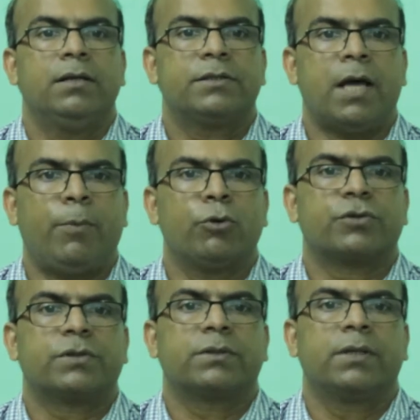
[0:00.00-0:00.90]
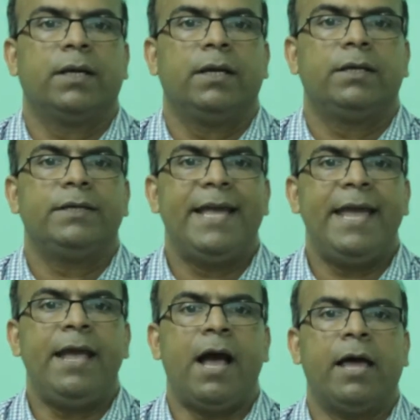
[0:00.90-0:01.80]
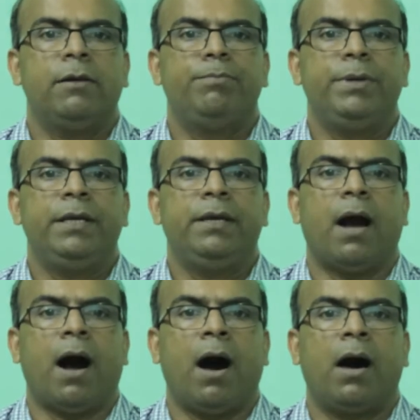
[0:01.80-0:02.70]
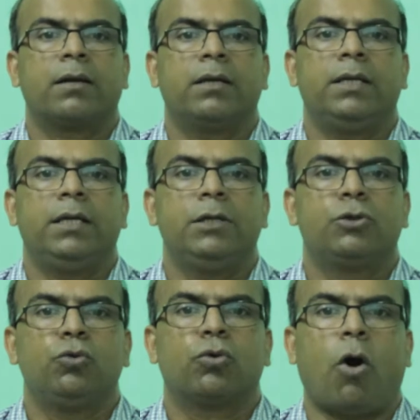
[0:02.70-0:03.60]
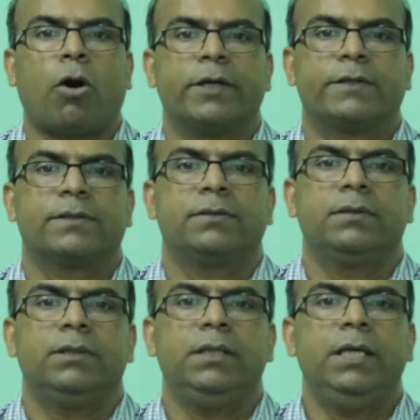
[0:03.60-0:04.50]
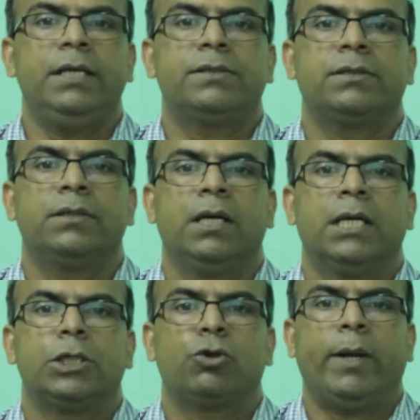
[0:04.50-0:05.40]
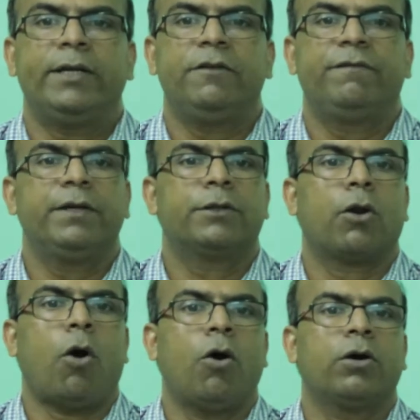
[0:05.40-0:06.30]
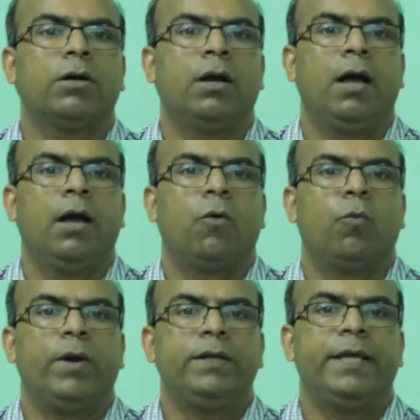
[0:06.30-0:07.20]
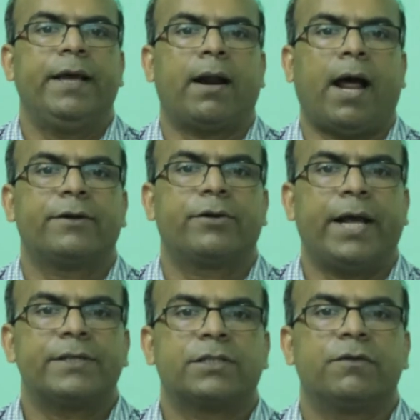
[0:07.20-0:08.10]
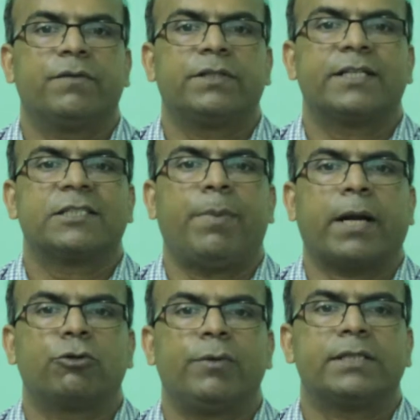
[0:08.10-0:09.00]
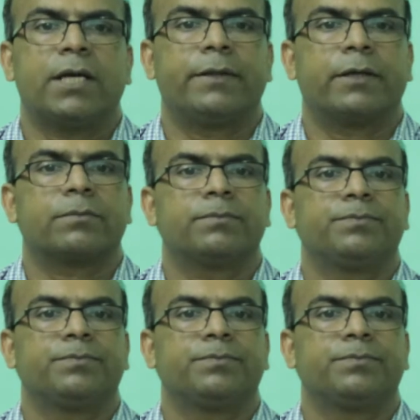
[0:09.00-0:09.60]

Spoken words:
Suppose A and B are in two rockets, each 20 feet long when they are at rest with respect to each other.